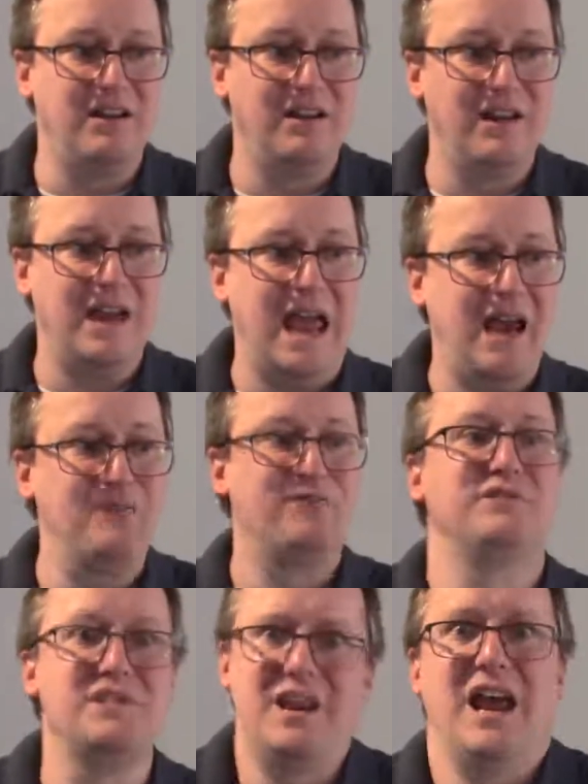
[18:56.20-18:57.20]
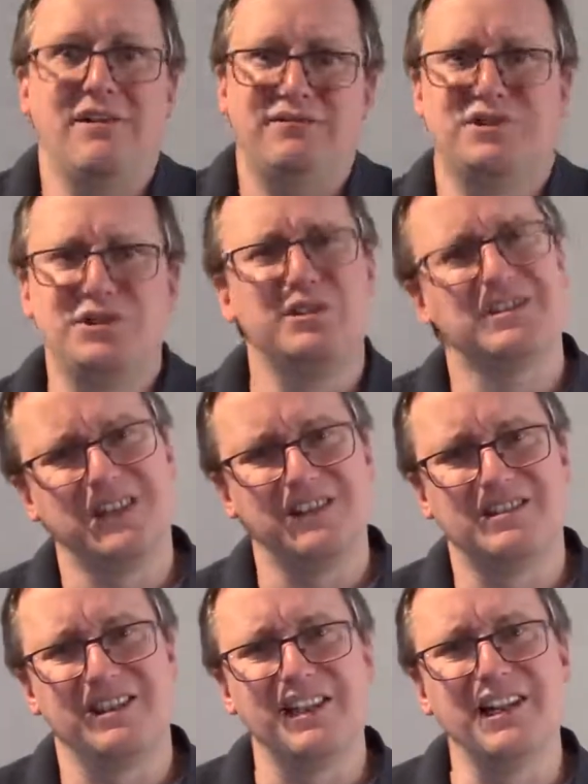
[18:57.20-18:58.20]
have two
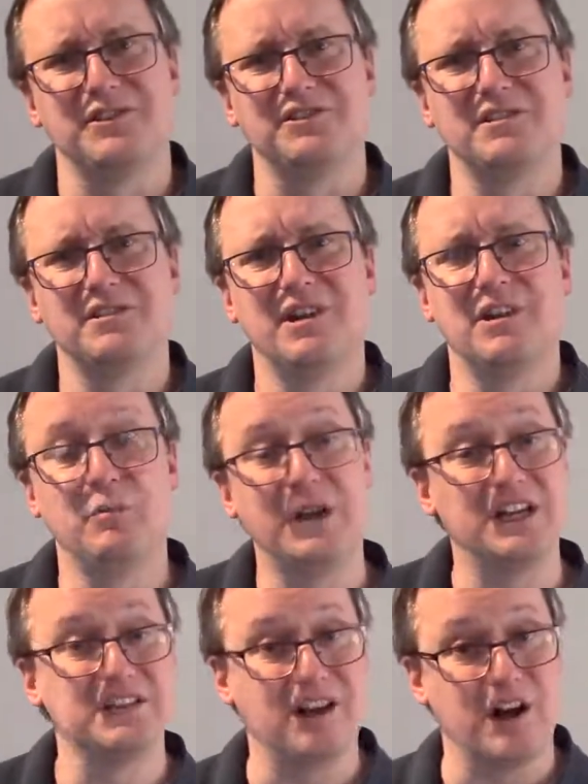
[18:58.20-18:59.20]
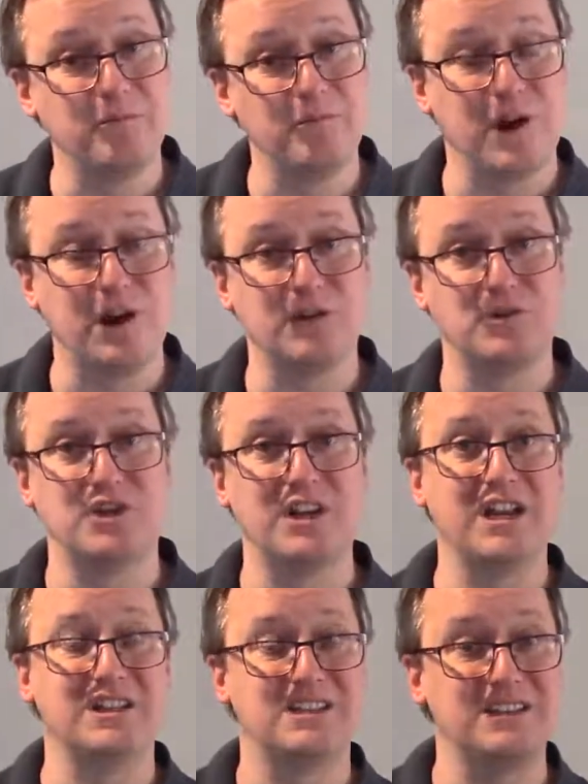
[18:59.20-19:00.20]
disease alleles. Because our
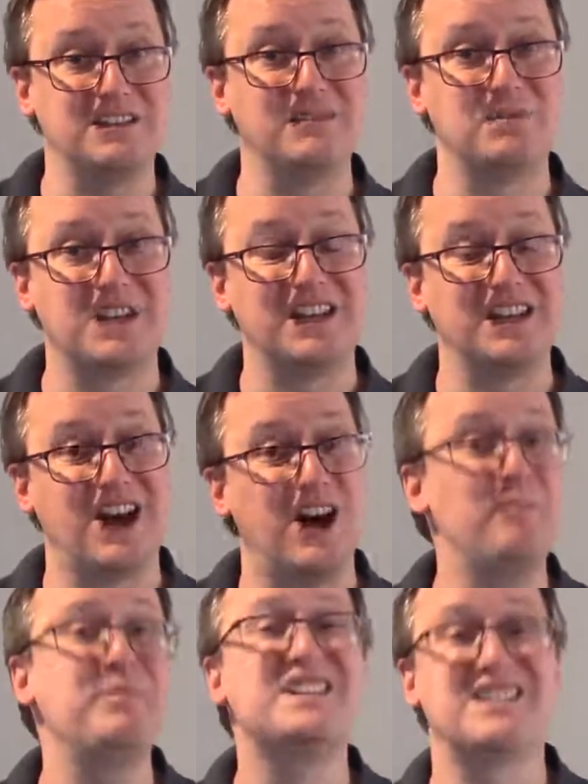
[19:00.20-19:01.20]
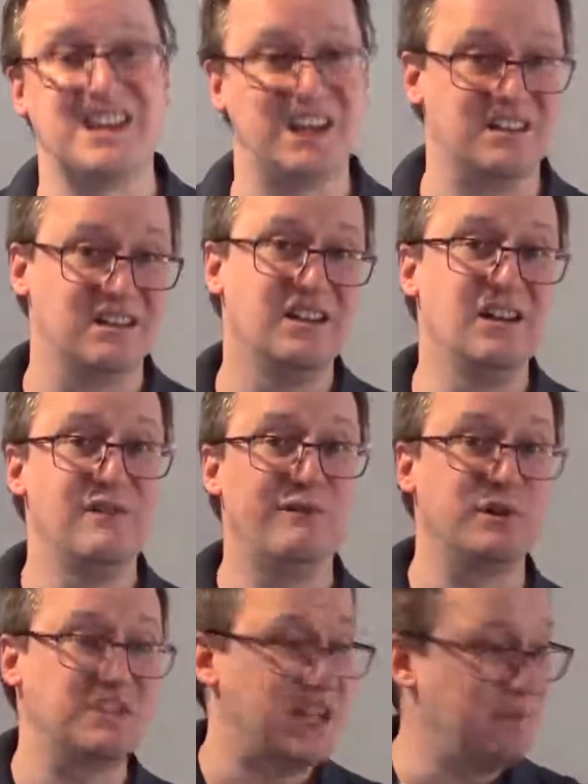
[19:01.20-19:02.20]
genetic systems can compensate
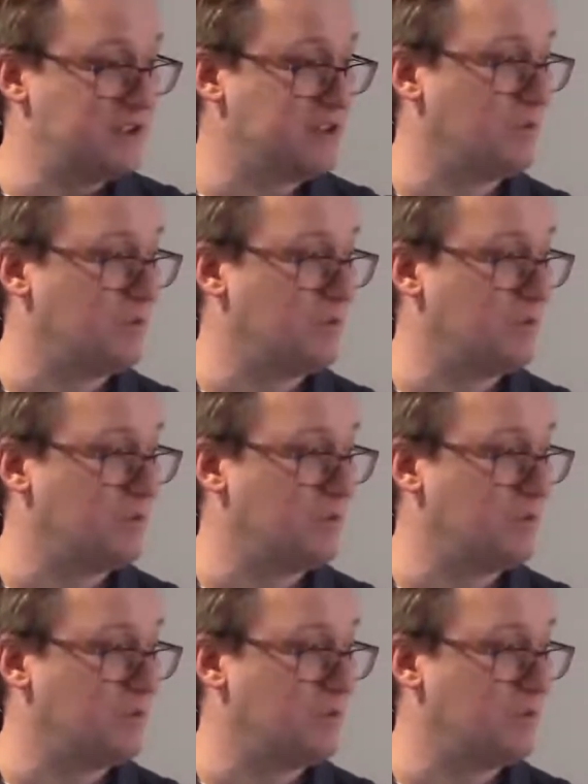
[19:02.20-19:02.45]
for damage in